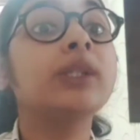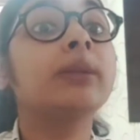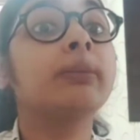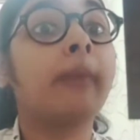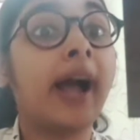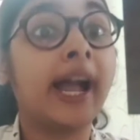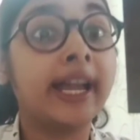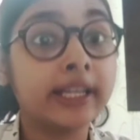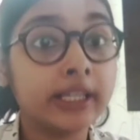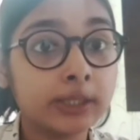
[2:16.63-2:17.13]
it
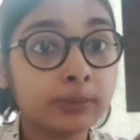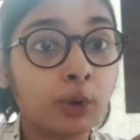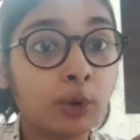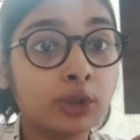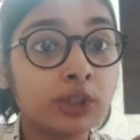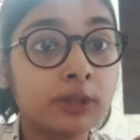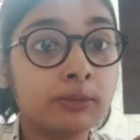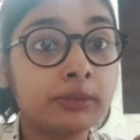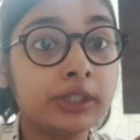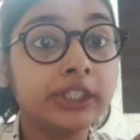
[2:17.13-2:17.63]
was my
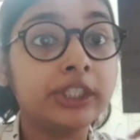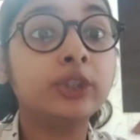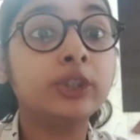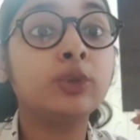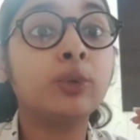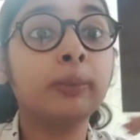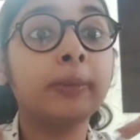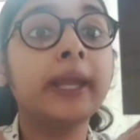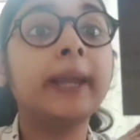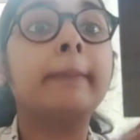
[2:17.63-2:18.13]

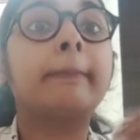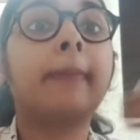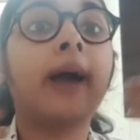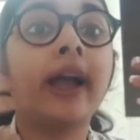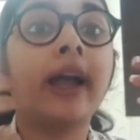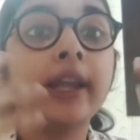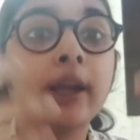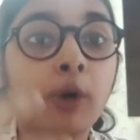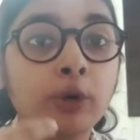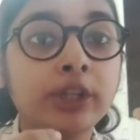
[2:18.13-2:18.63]
responsibility to make
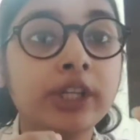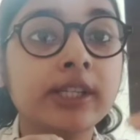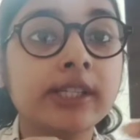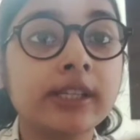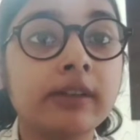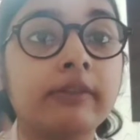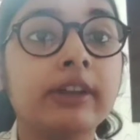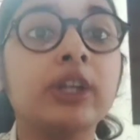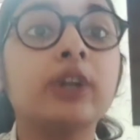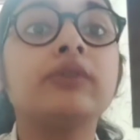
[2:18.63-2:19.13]
my
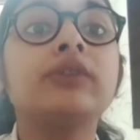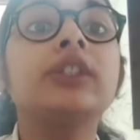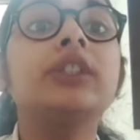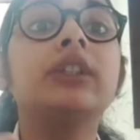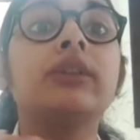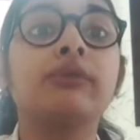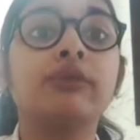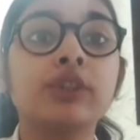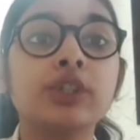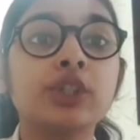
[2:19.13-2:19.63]
audience aware
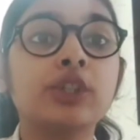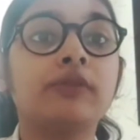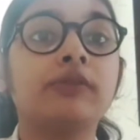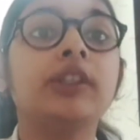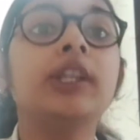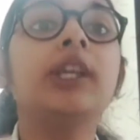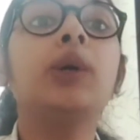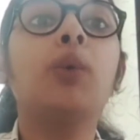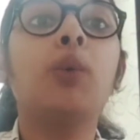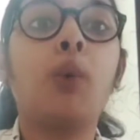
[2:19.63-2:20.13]
of the
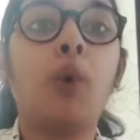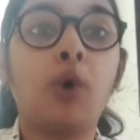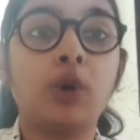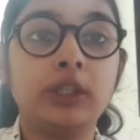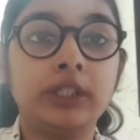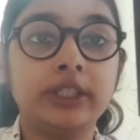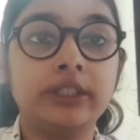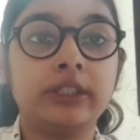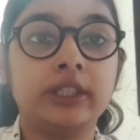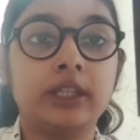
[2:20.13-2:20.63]
difference of the
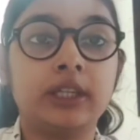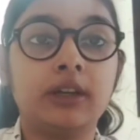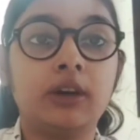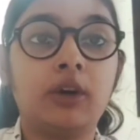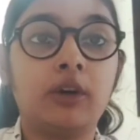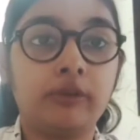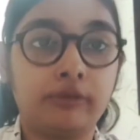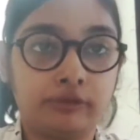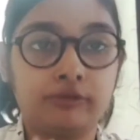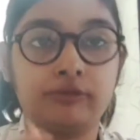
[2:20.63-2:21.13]

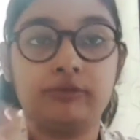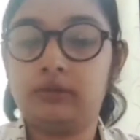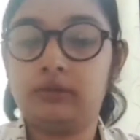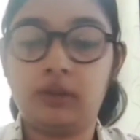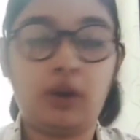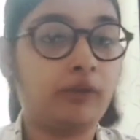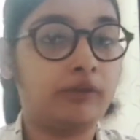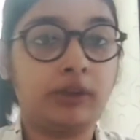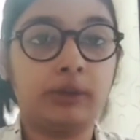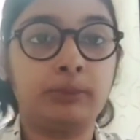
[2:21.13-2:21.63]
quality
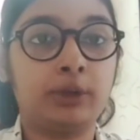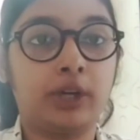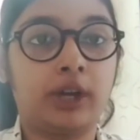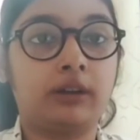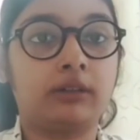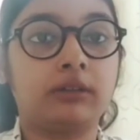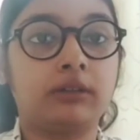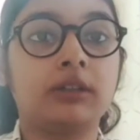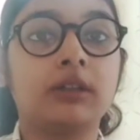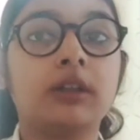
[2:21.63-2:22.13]
of the
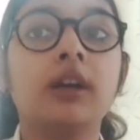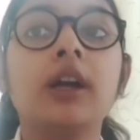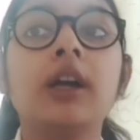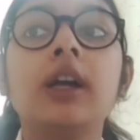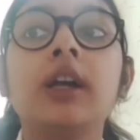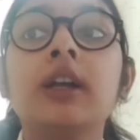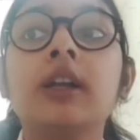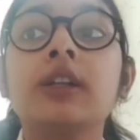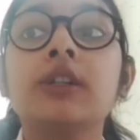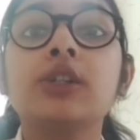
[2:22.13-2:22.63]
product.
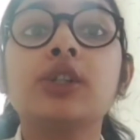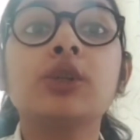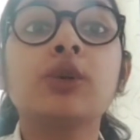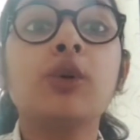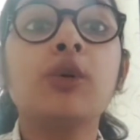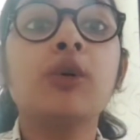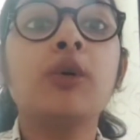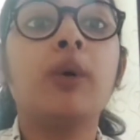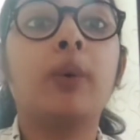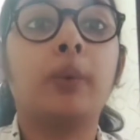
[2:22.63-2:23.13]

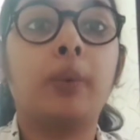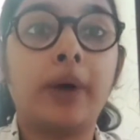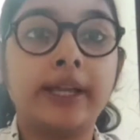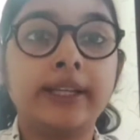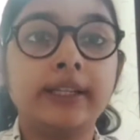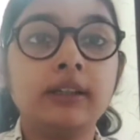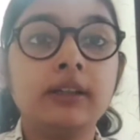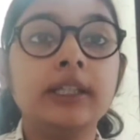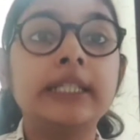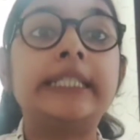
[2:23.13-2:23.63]
So
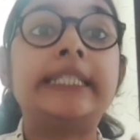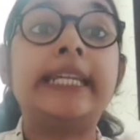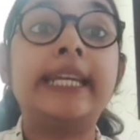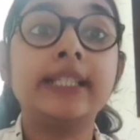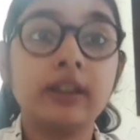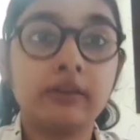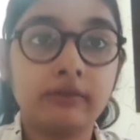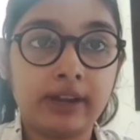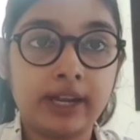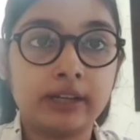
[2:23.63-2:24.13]
one,
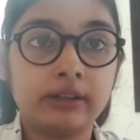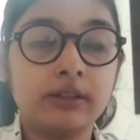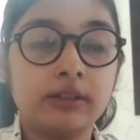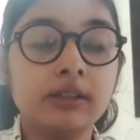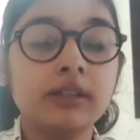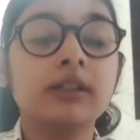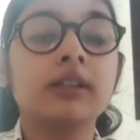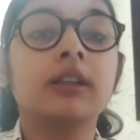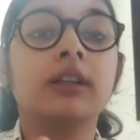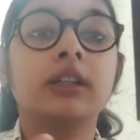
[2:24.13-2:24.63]
create
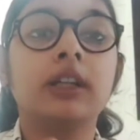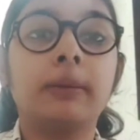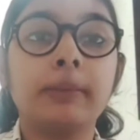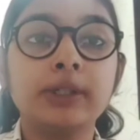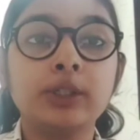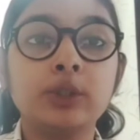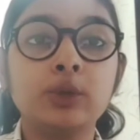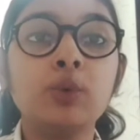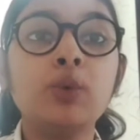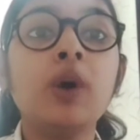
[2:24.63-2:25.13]
awareness.
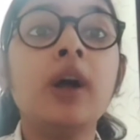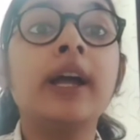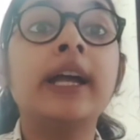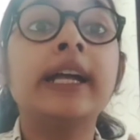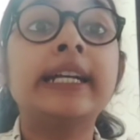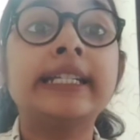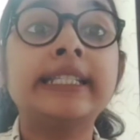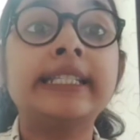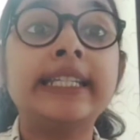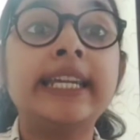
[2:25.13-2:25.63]
Number two,
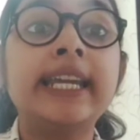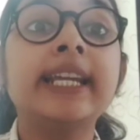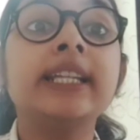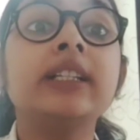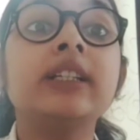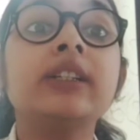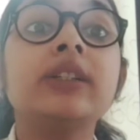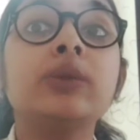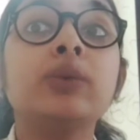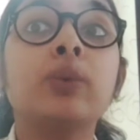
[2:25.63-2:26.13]

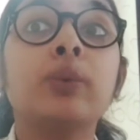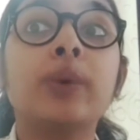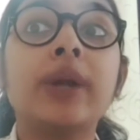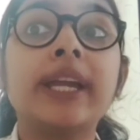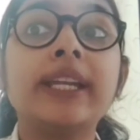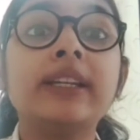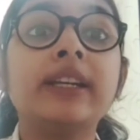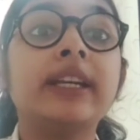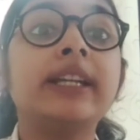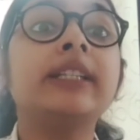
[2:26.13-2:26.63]
create it
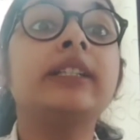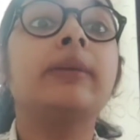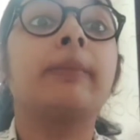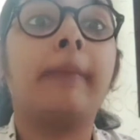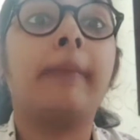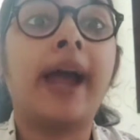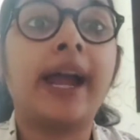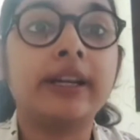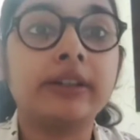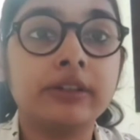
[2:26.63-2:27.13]
where
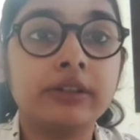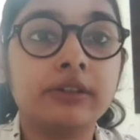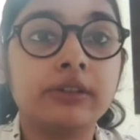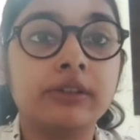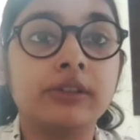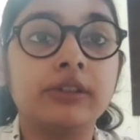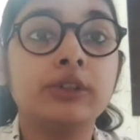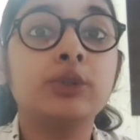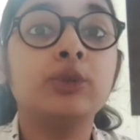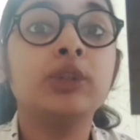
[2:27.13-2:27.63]
it
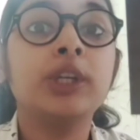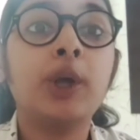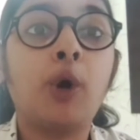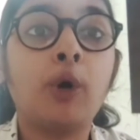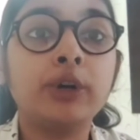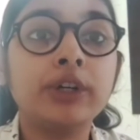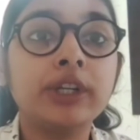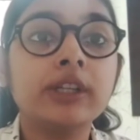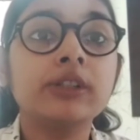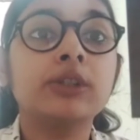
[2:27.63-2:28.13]
matters to
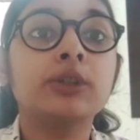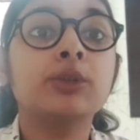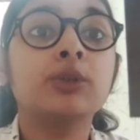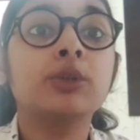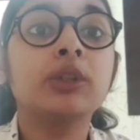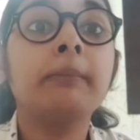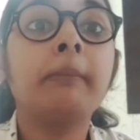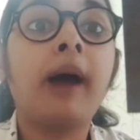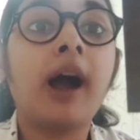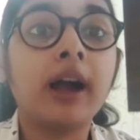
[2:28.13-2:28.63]
the audience
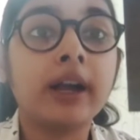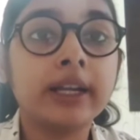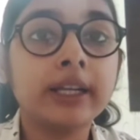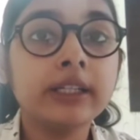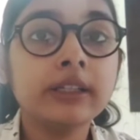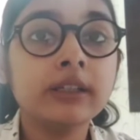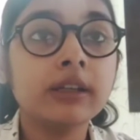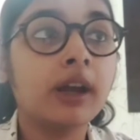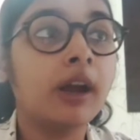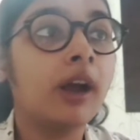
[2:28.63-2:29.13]
or to the
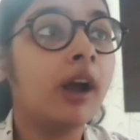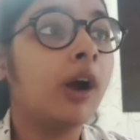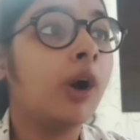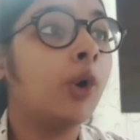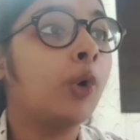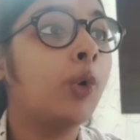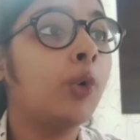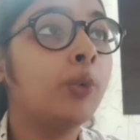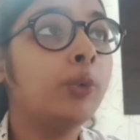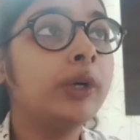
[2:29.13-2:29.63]
market
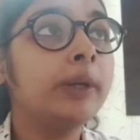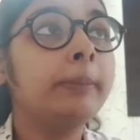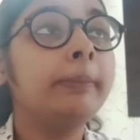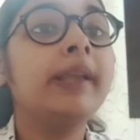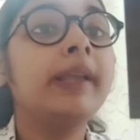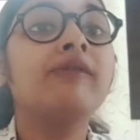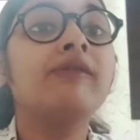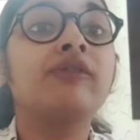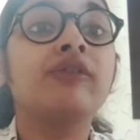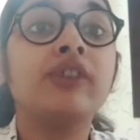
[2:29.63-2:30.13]
who
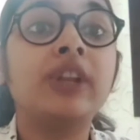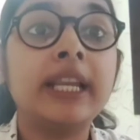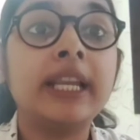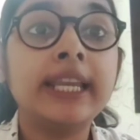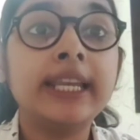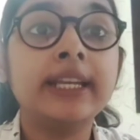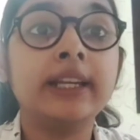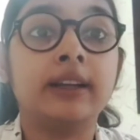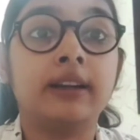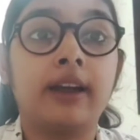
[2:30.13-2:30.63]
would be
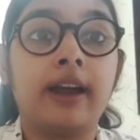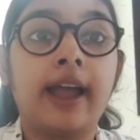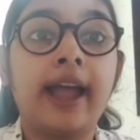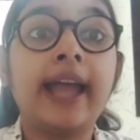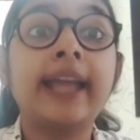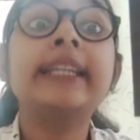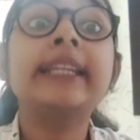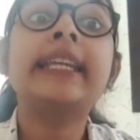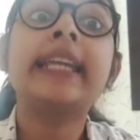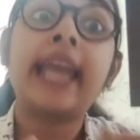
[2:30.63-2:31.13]
willing
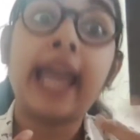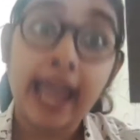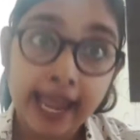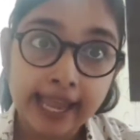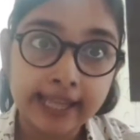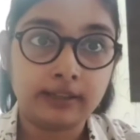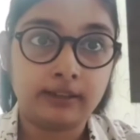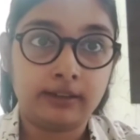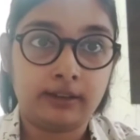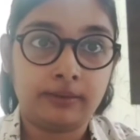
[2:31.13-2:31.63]
and
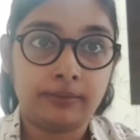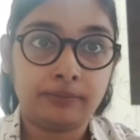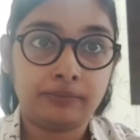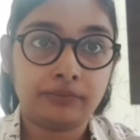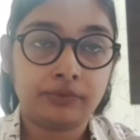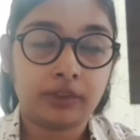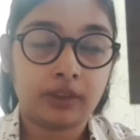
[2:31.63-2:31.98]
can.